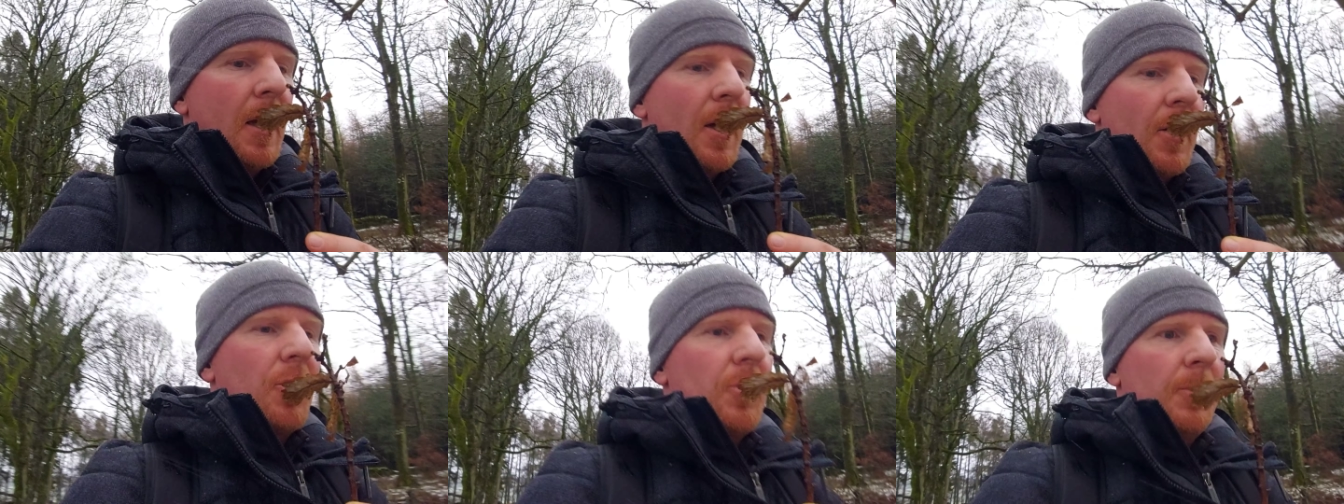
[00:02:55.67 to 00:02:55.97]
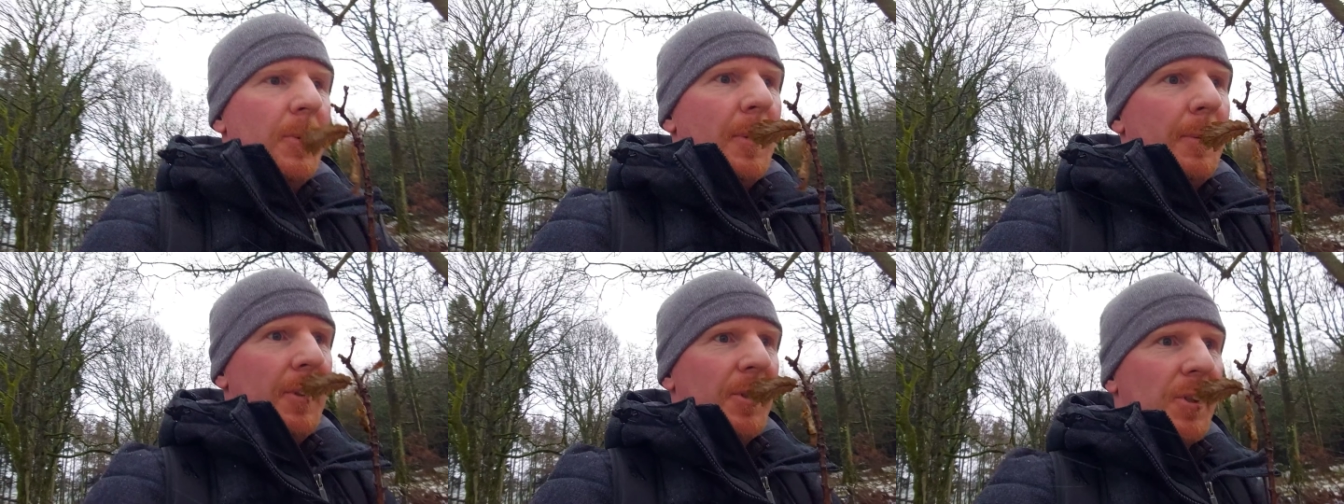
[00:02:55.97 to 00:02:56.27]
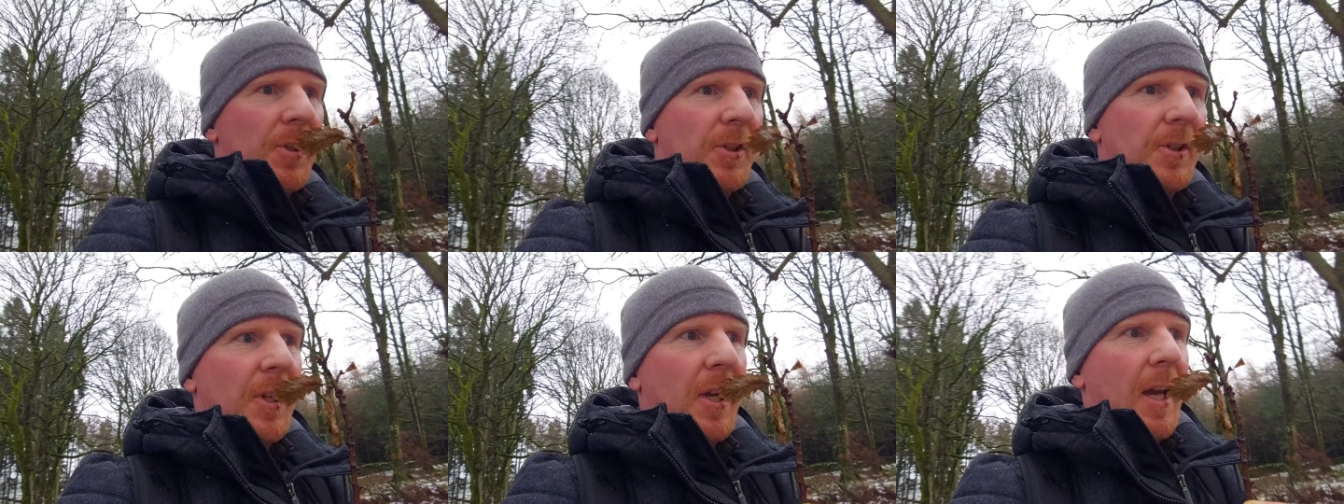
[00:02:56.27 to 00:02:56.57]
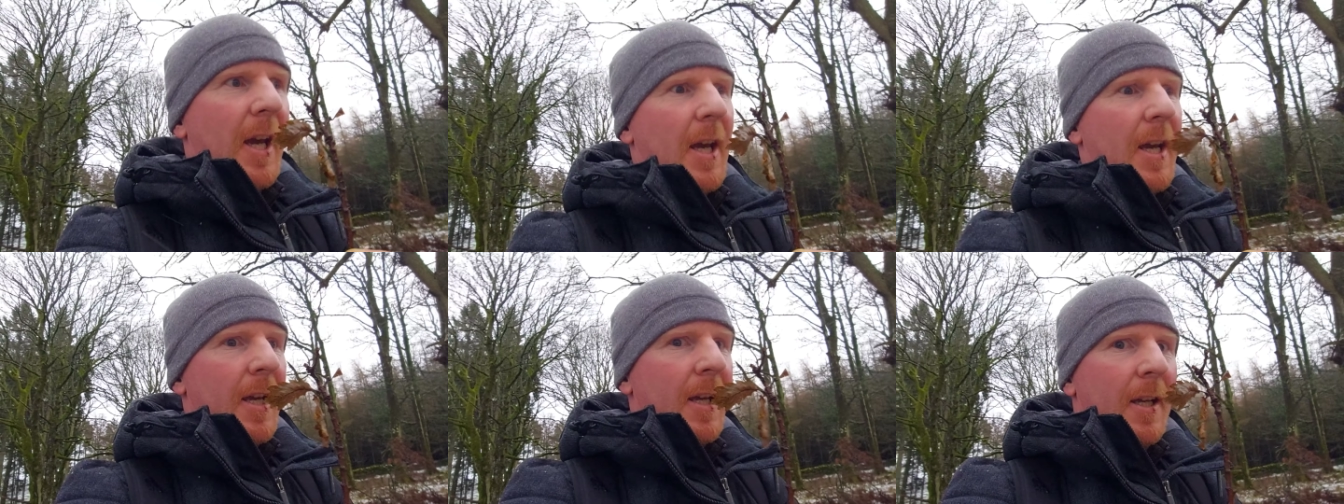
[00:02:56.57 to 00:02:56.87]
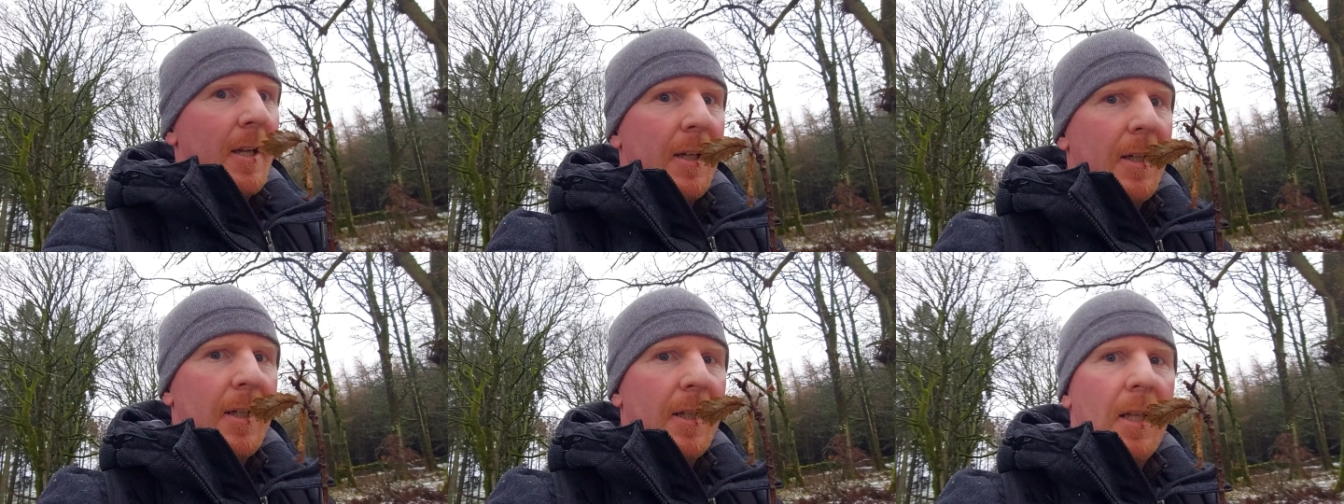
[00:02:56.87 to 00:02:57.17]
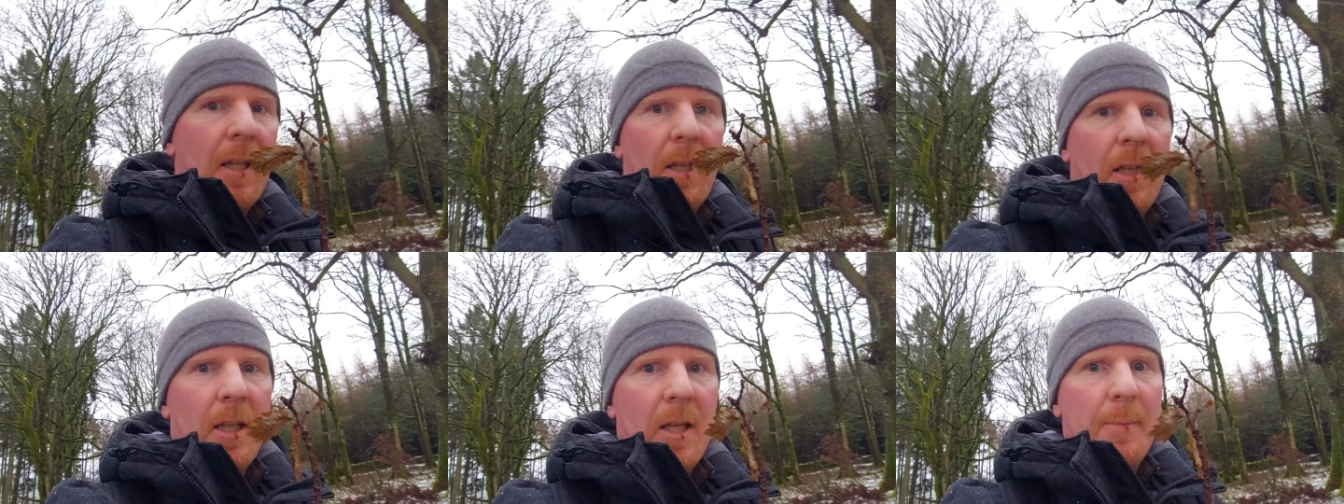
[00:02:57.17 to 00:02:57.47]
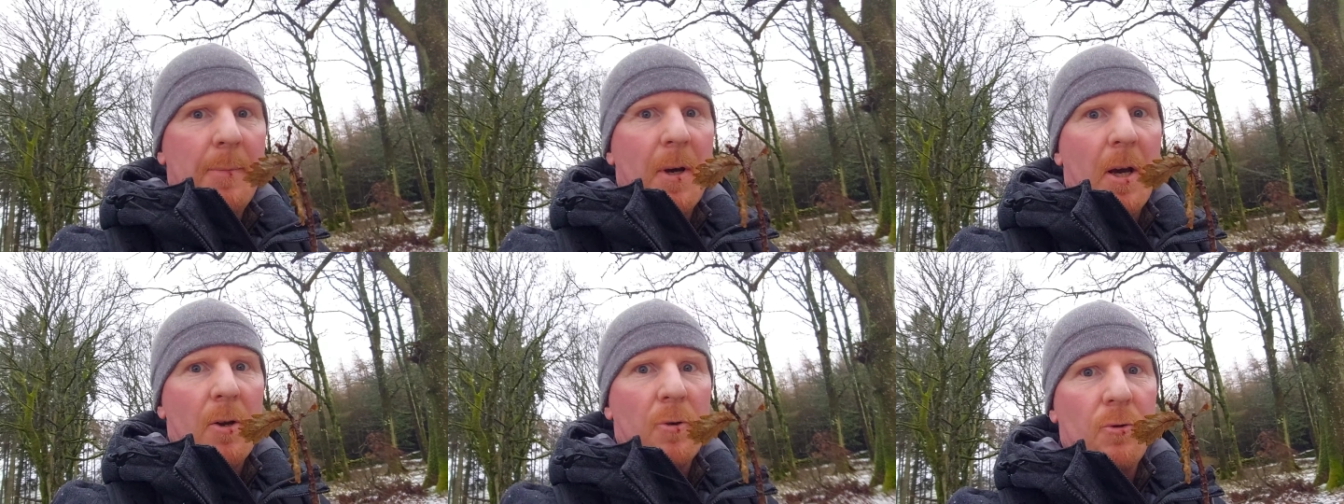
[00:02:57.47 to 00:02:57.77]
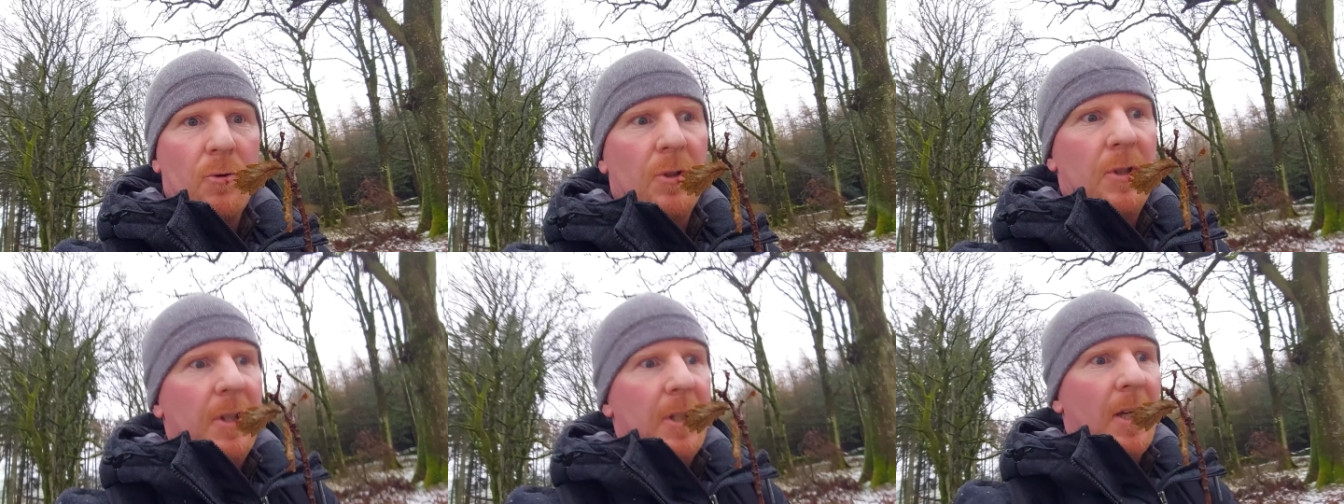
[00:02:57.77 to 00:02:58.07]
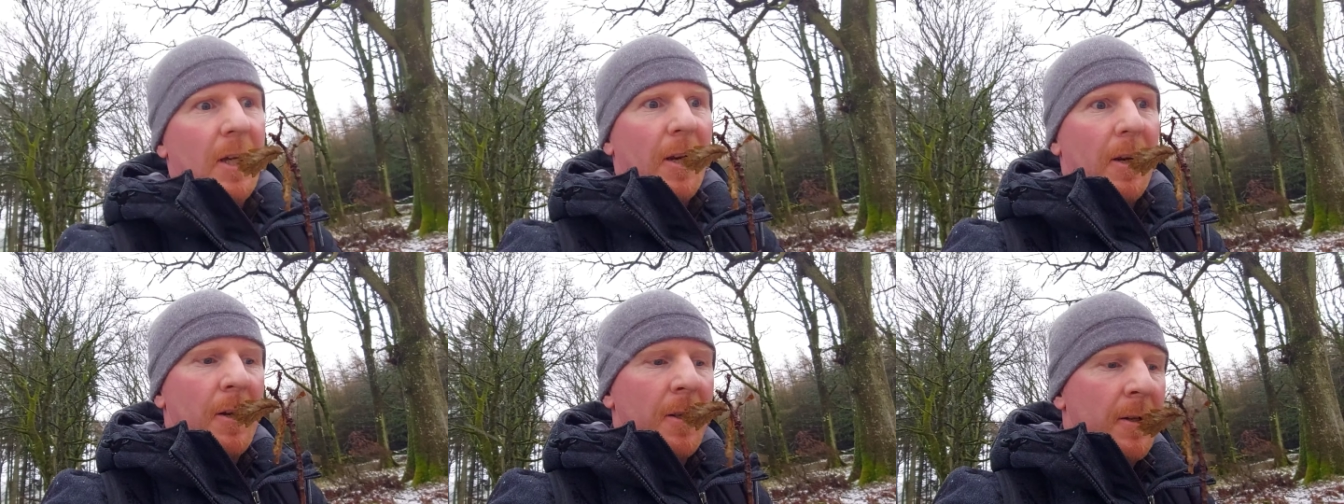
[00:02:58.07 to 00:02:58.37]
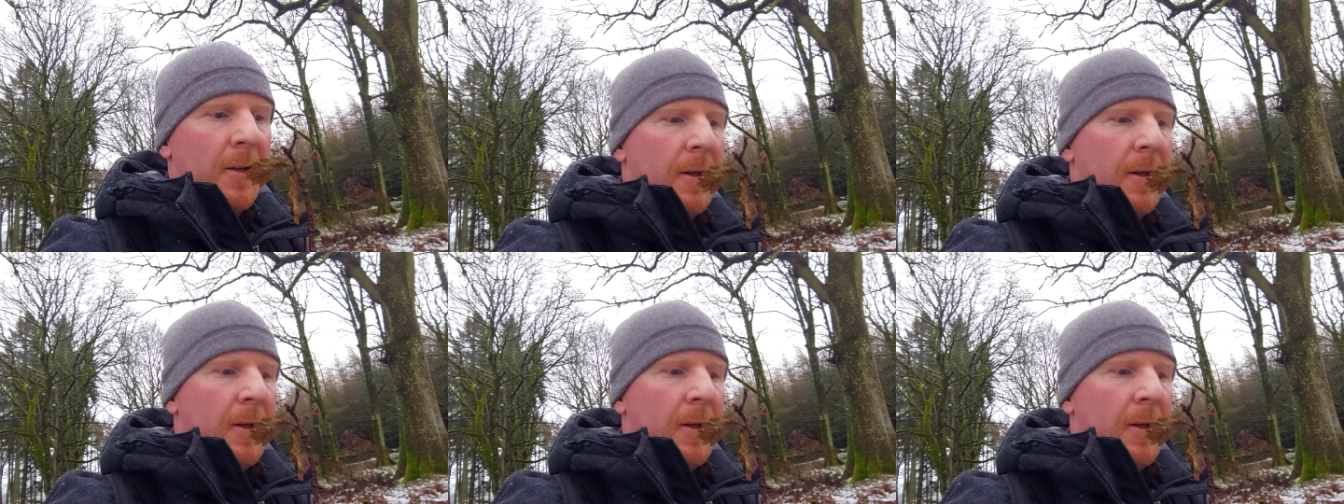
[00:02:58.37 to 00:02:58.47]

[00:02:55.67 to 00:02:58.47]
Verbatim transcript: I could maybe just uh, keep it around here,